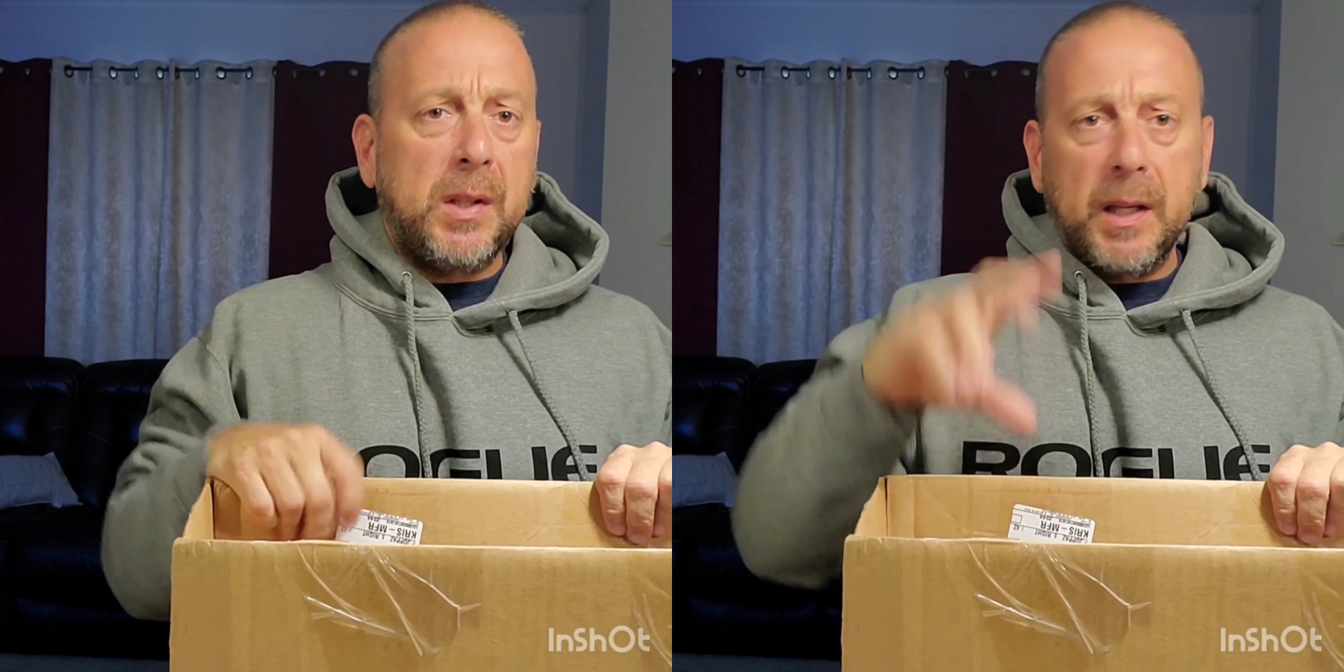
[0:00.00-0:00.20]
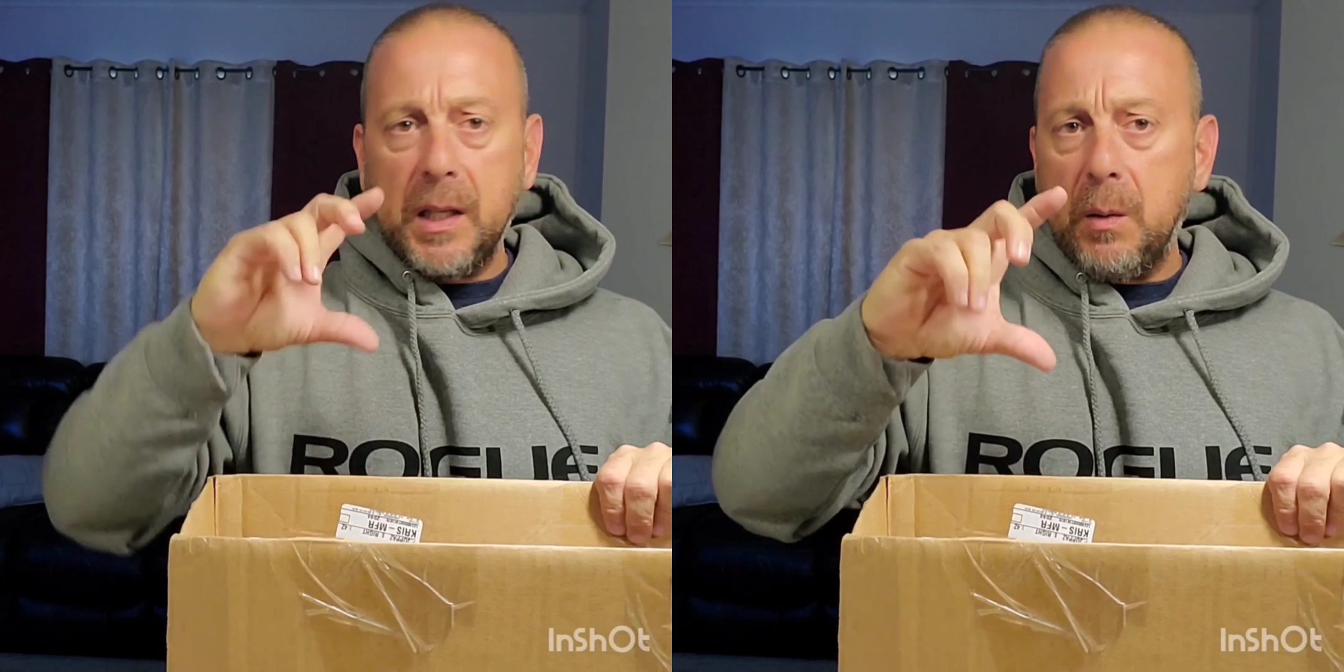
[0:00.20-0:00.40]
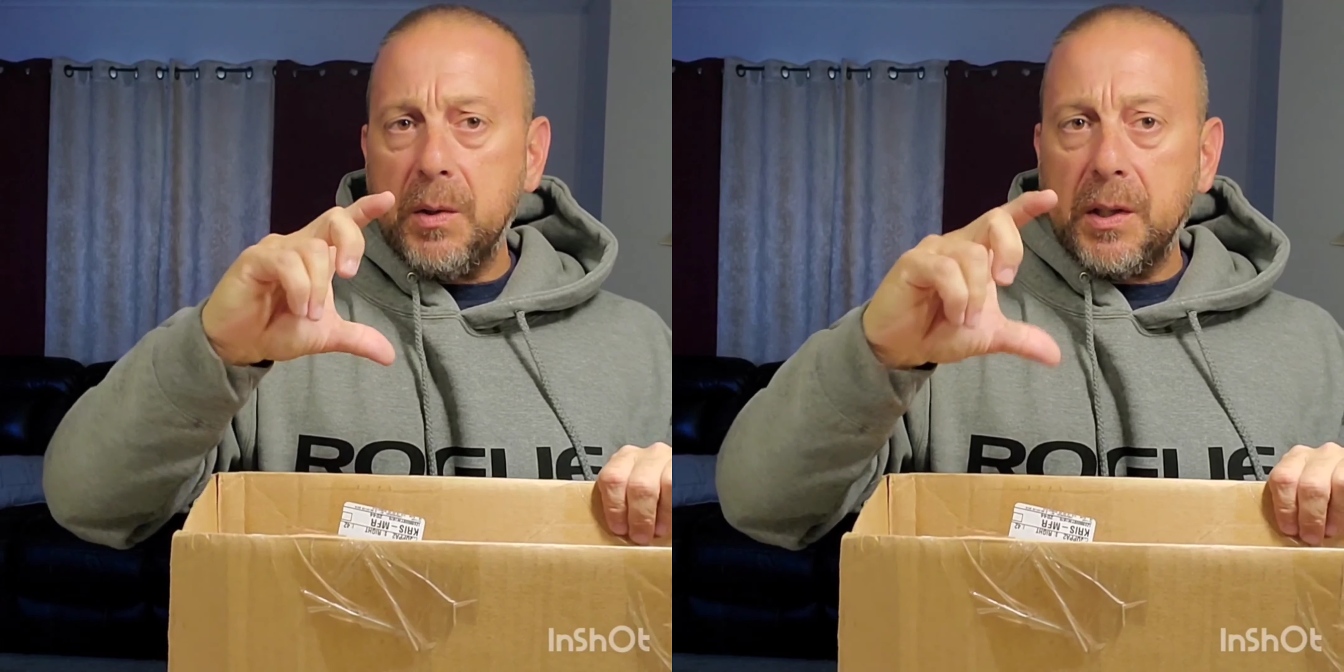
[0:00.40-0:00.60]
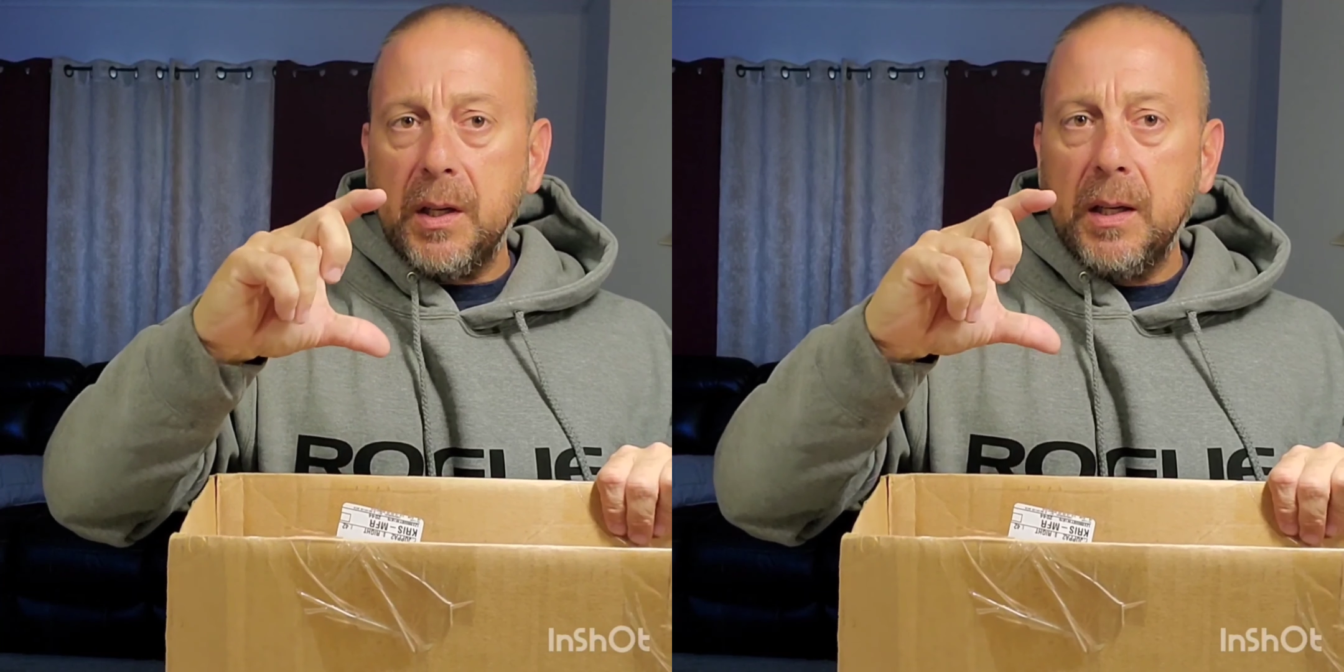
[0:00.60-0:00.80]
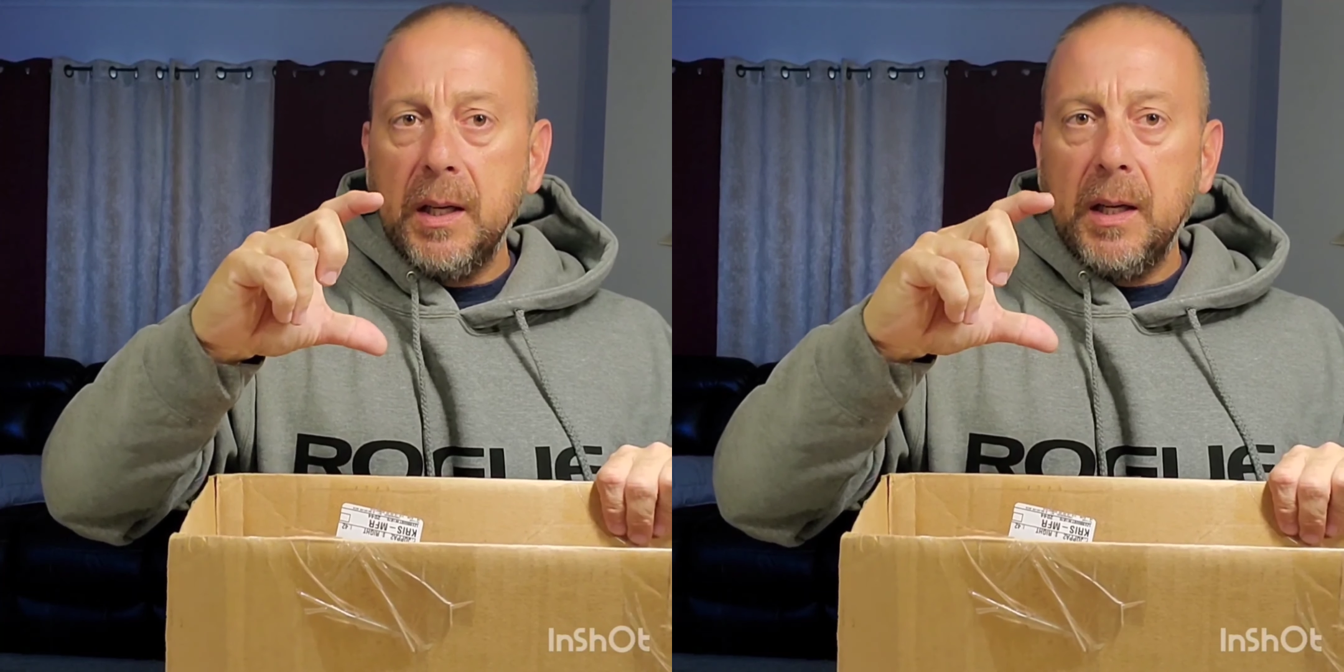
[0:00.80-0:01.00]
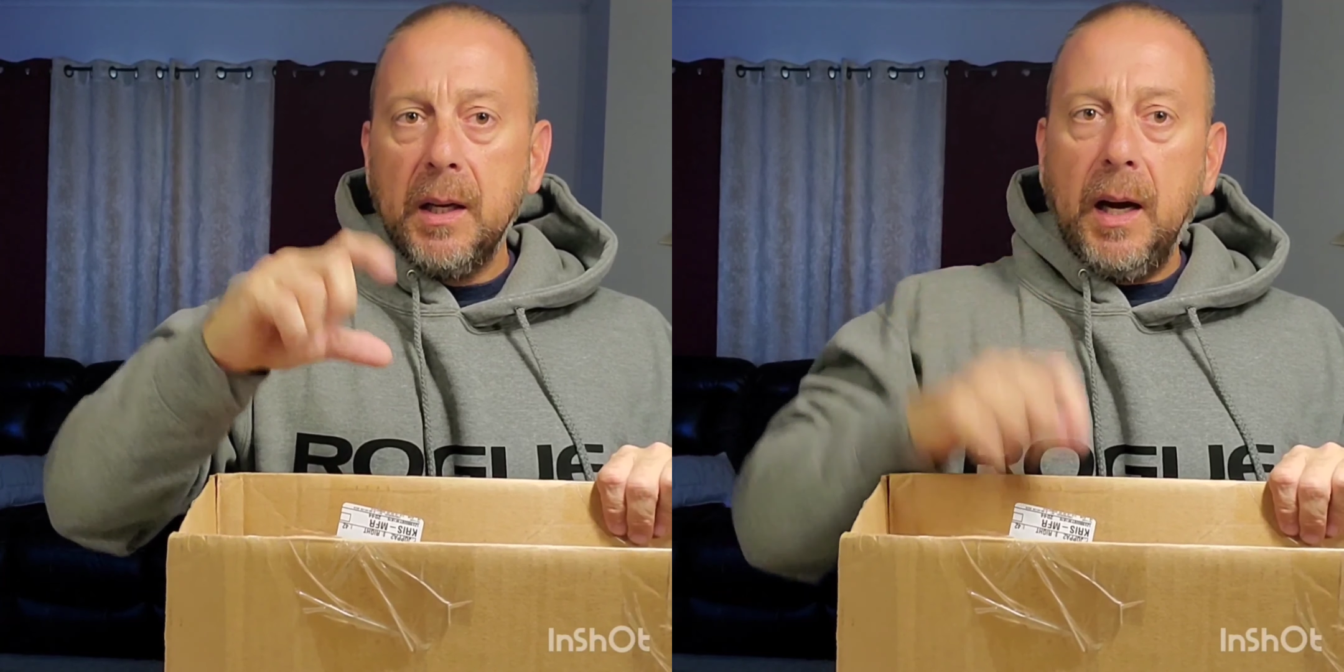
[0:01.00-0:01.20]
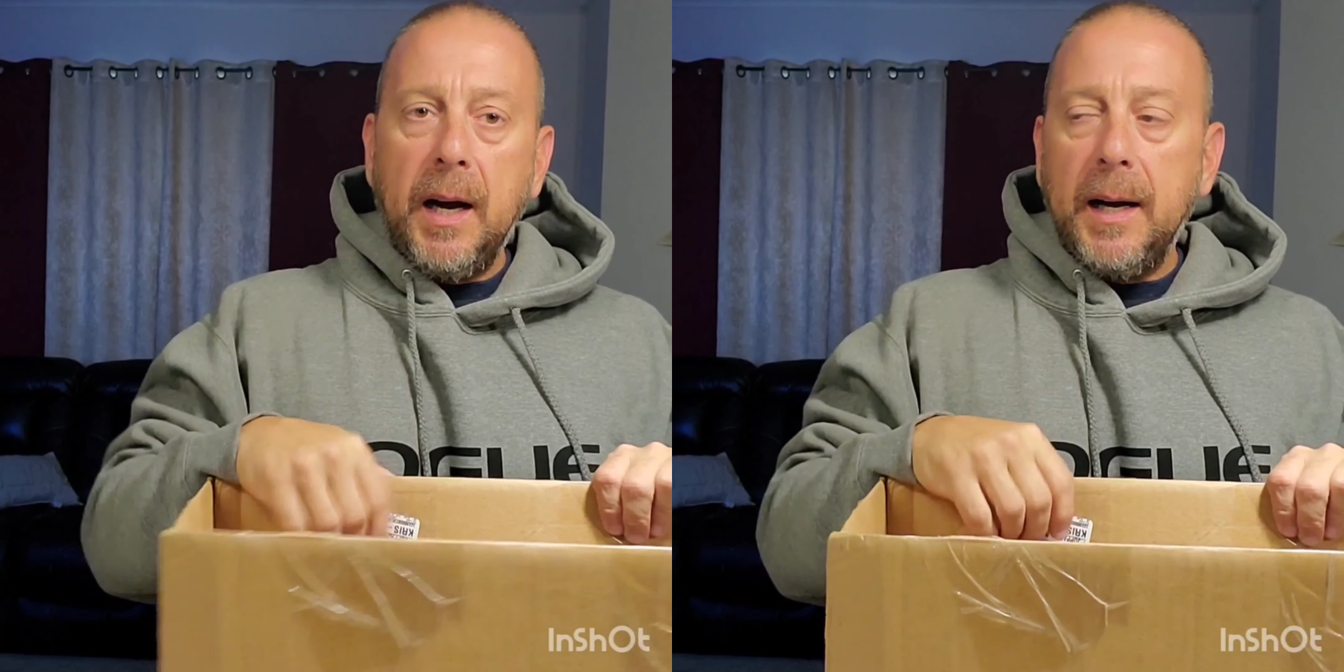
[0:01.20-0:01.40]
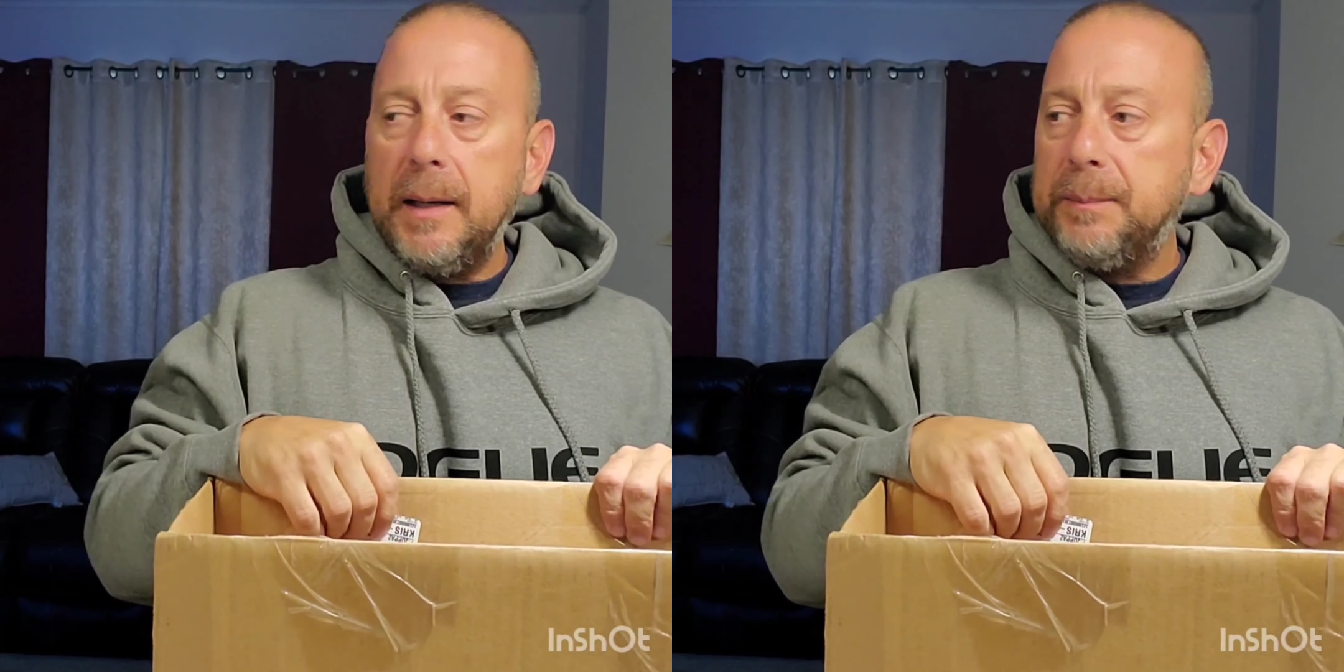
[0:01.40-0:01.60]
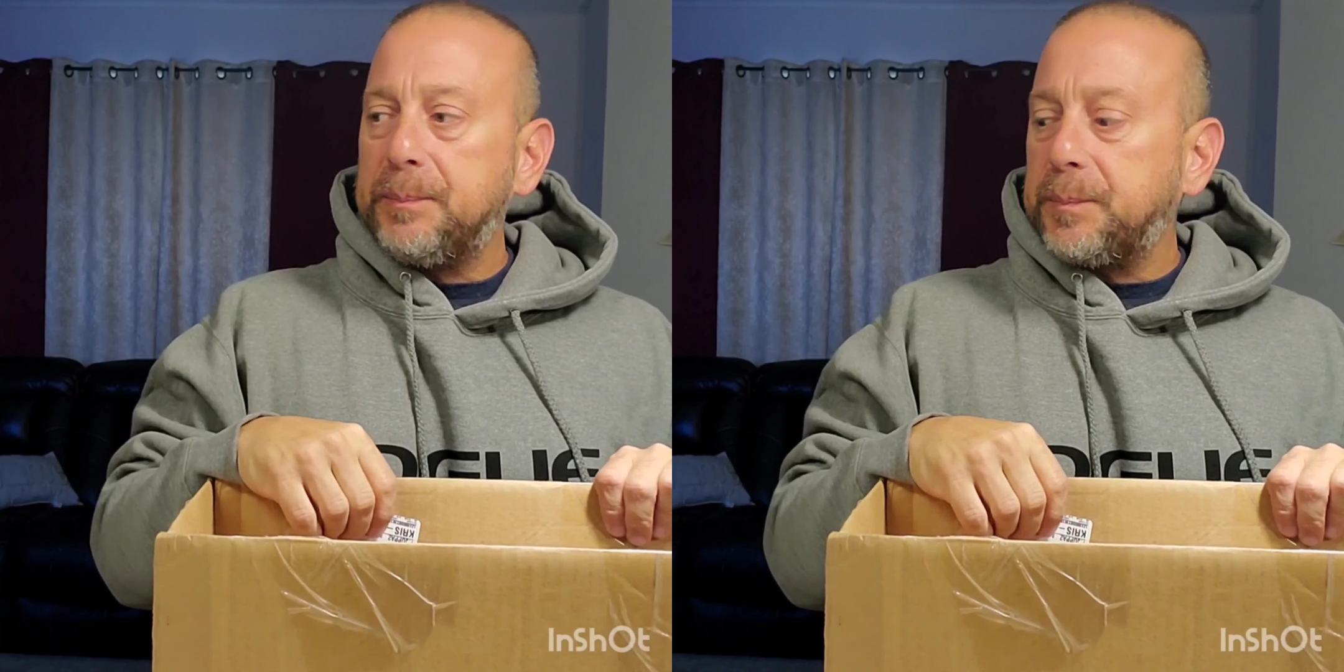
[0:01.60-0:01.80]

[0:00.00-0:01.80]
like there was a uh,